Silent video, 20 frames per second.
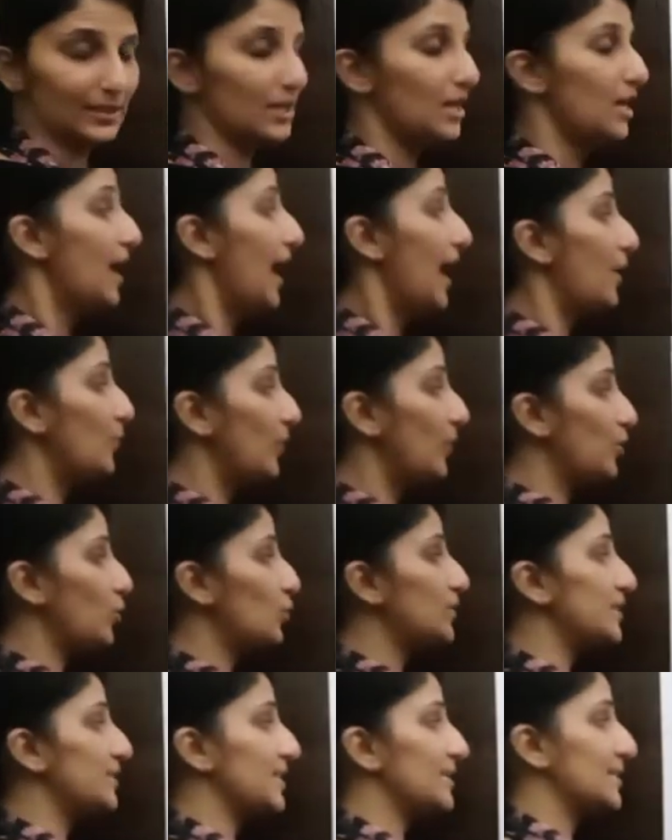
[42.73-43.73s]
And we know this
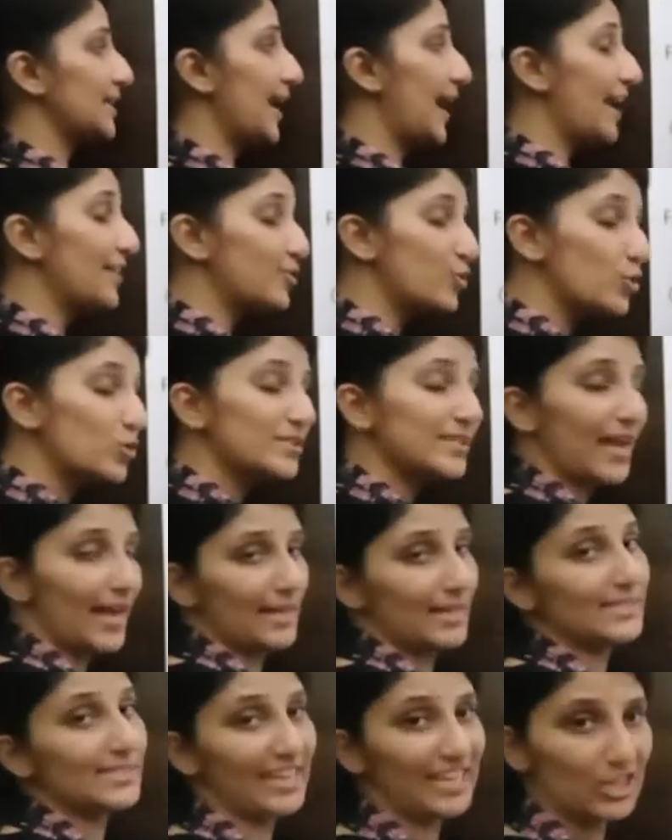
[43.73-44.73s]
is a heterozygous
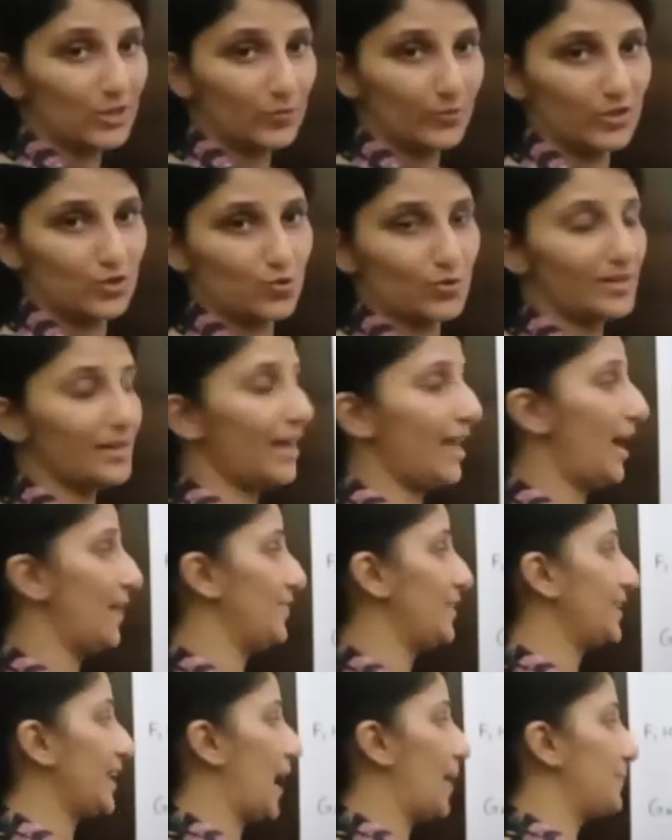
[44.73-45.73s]
individual having
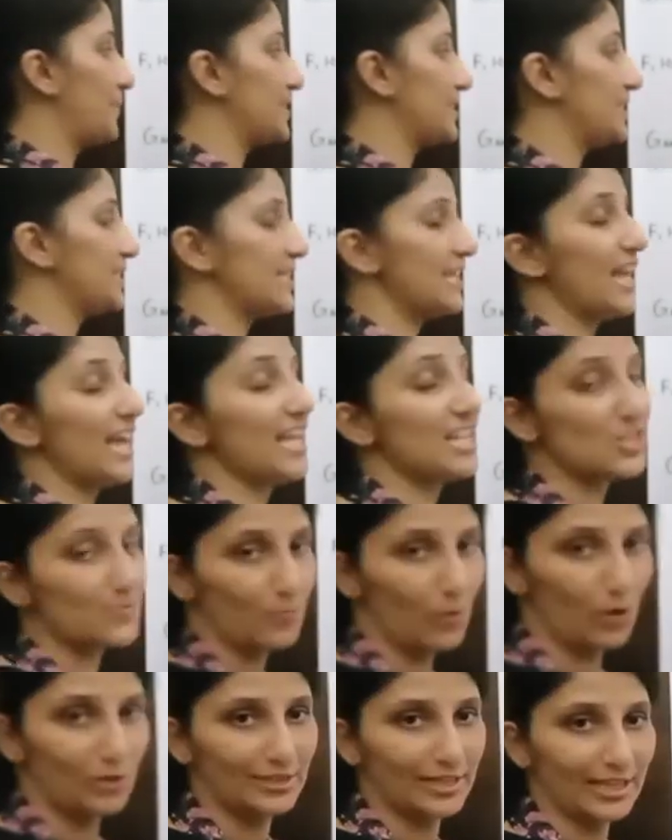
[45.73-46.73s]
capital T and small
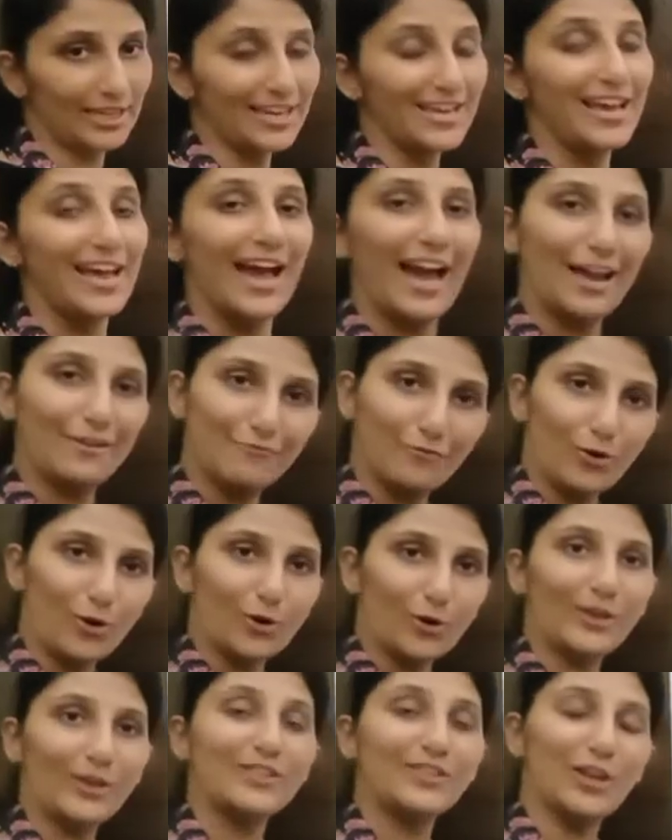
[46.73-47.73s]
t. And following
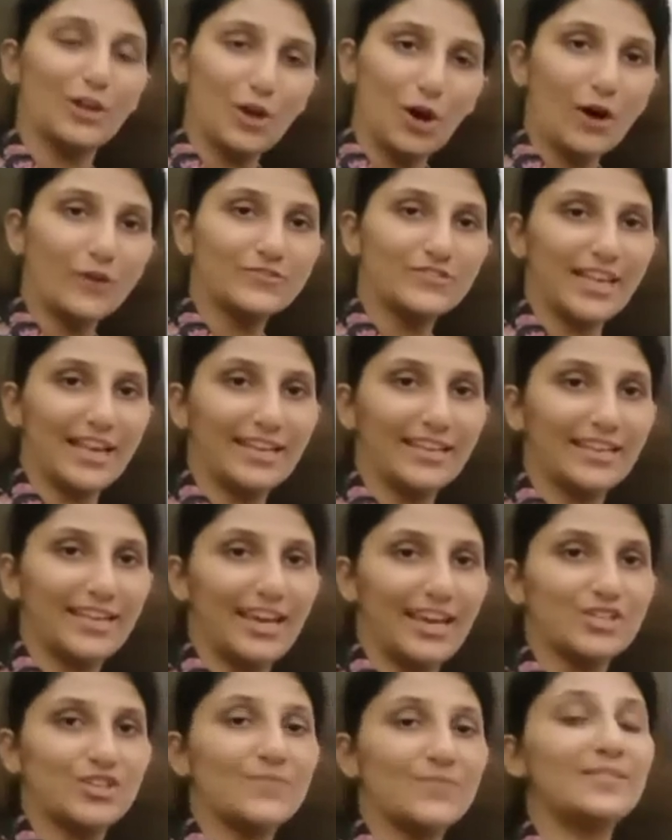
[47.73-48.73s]
the law of
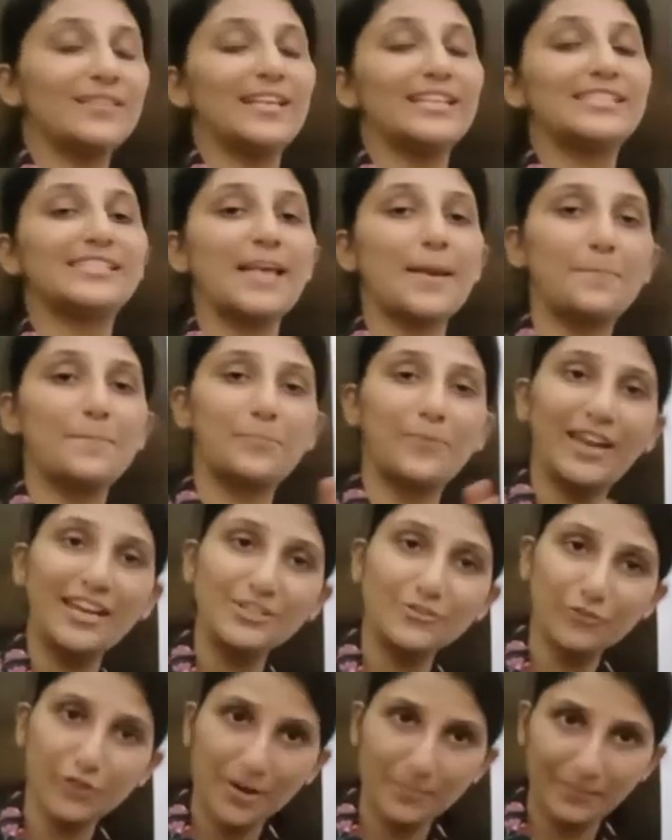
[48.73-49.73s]
segregation, they separate
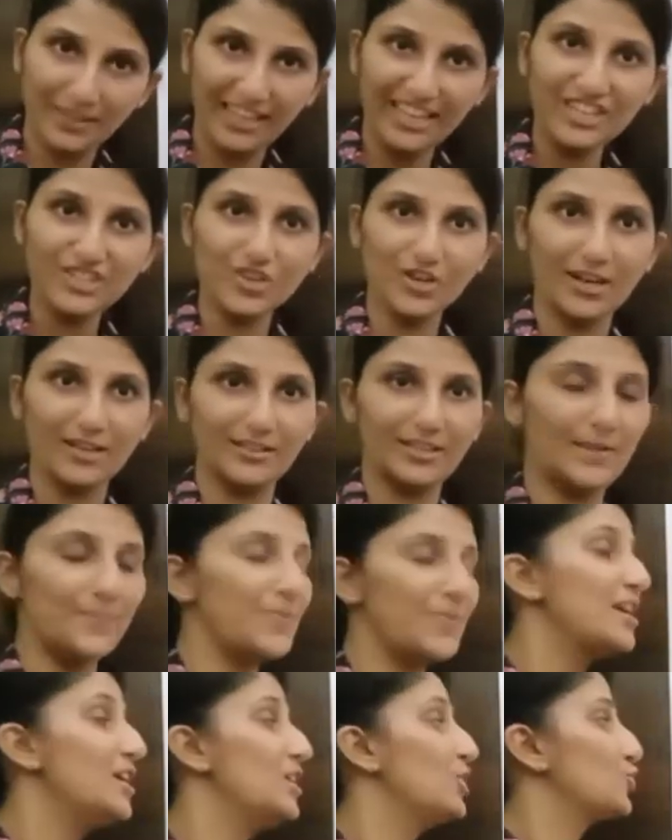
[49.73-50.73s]
from each other
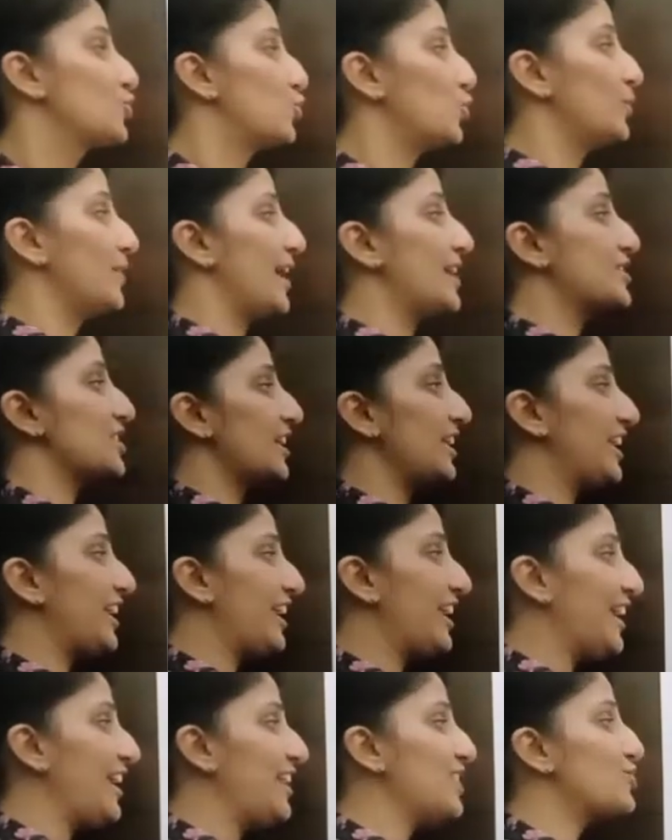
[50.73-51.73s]
so that
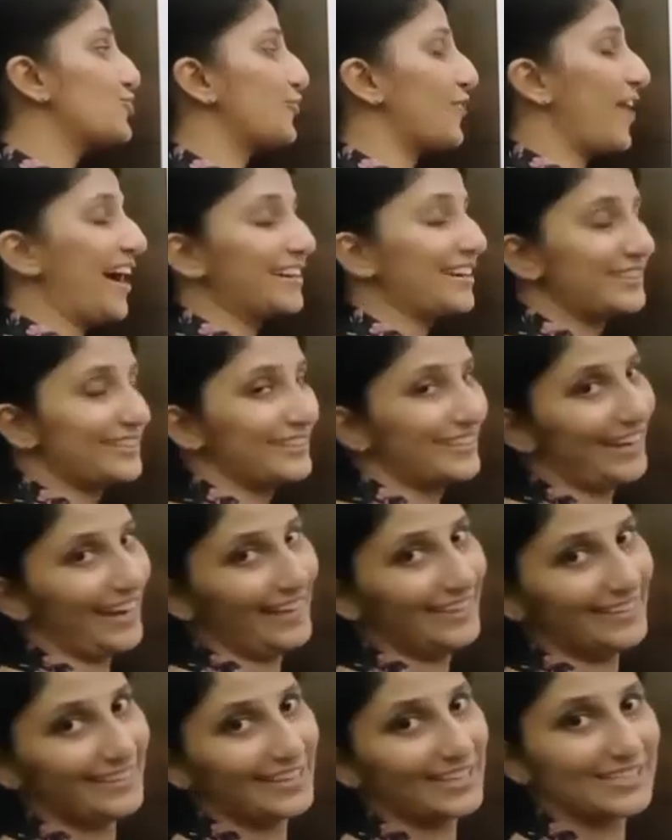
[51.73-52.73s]
each factor
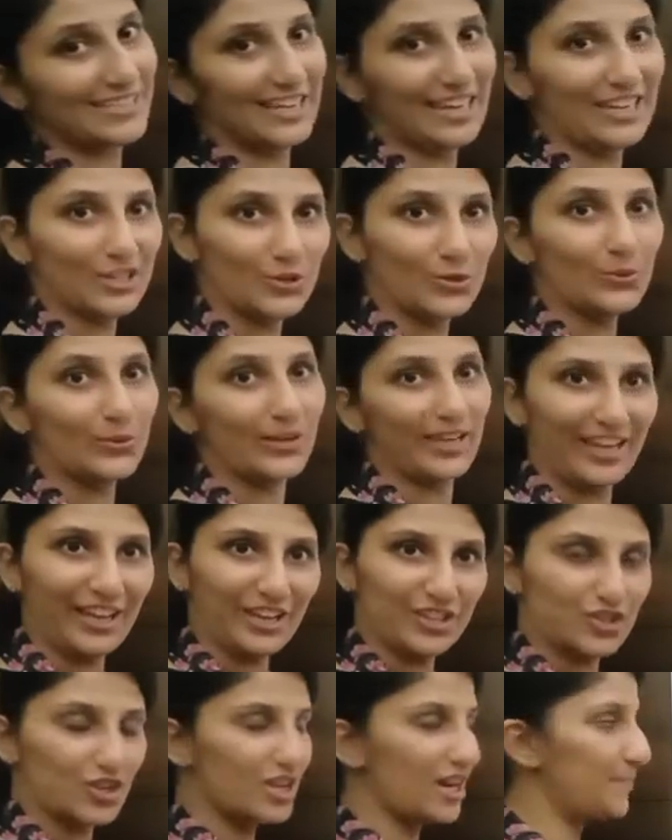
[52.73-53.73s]
enters into each
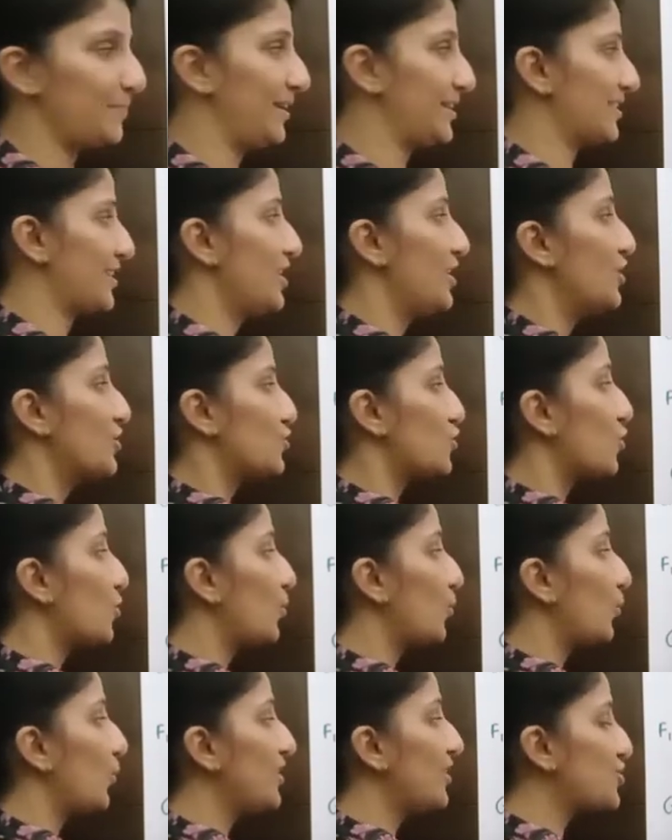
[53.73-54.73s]
gamete. So,
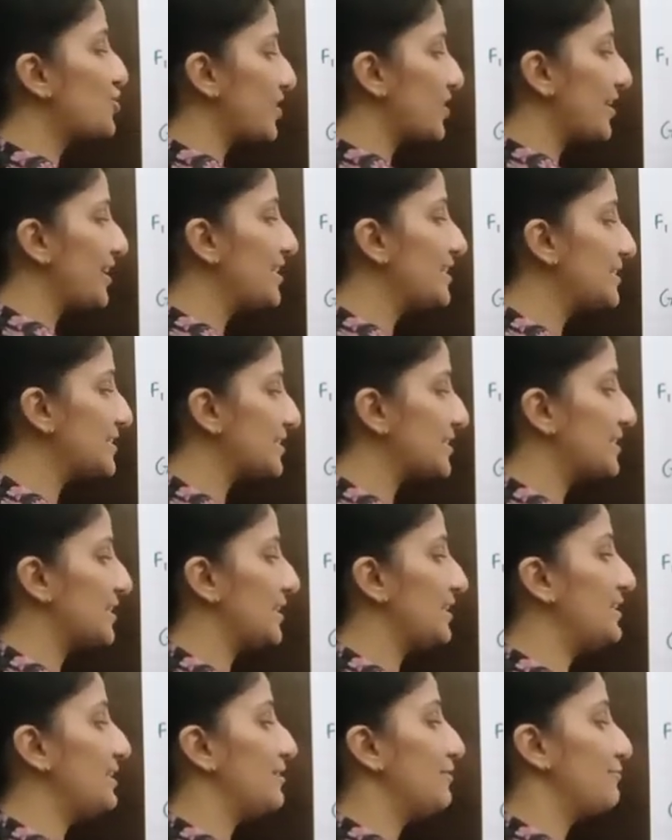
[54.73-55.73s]
which is the
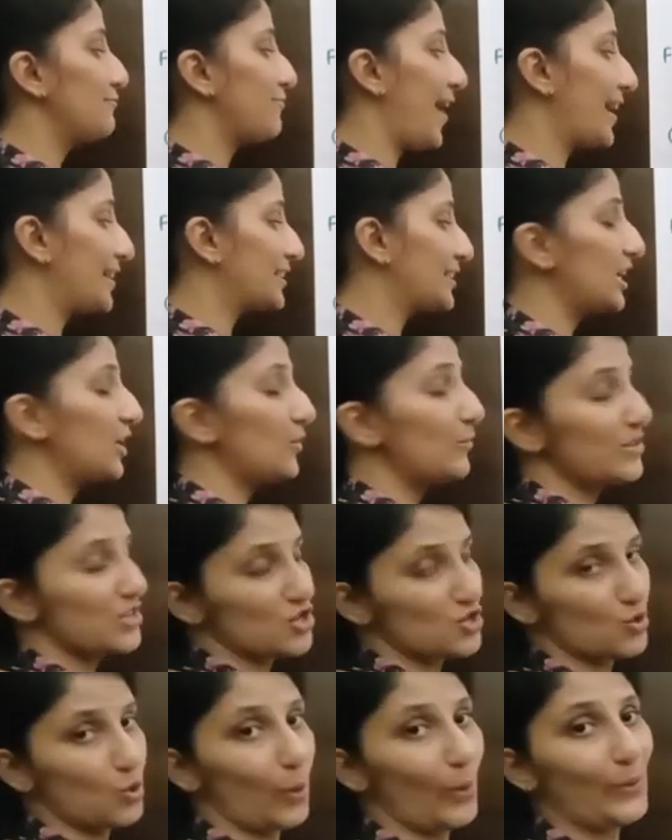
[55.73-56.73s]
factor which is
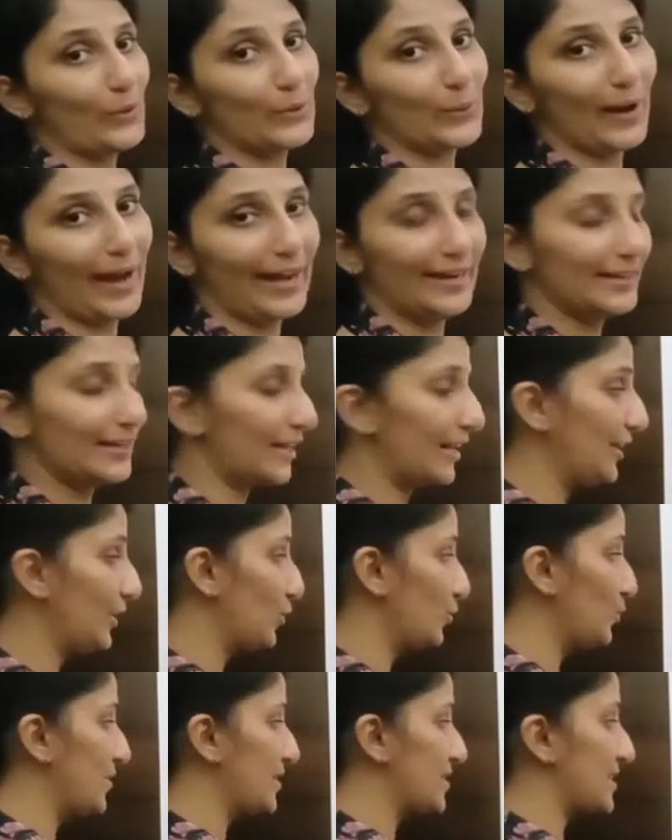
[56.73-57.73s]
going to enter into
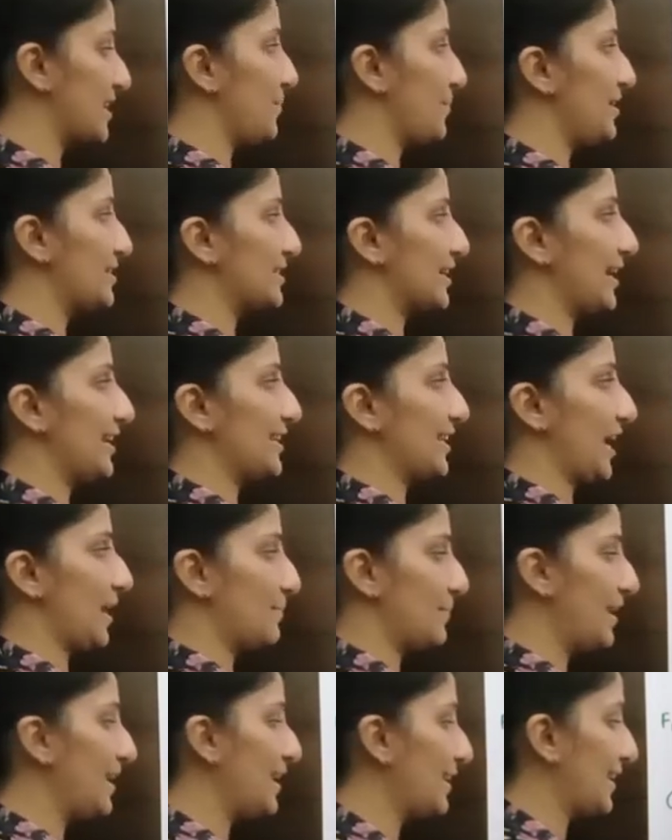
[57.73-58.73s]
this gamete? It can
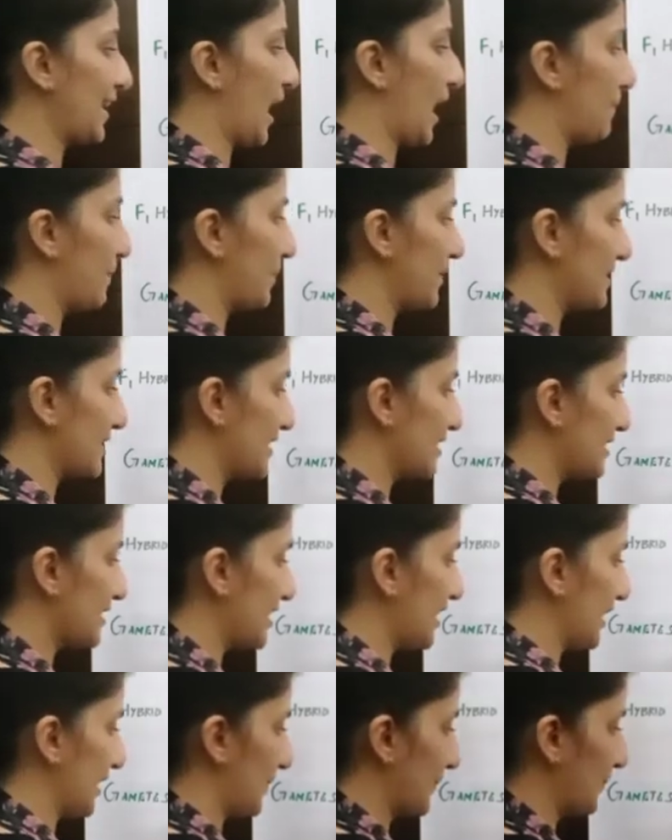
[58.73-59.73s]
be capital
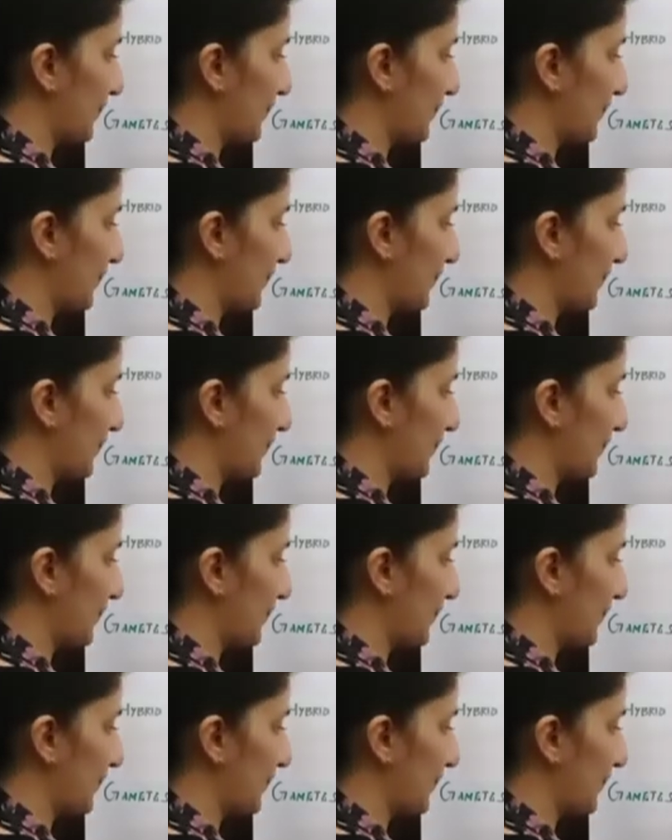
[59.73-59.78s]
T.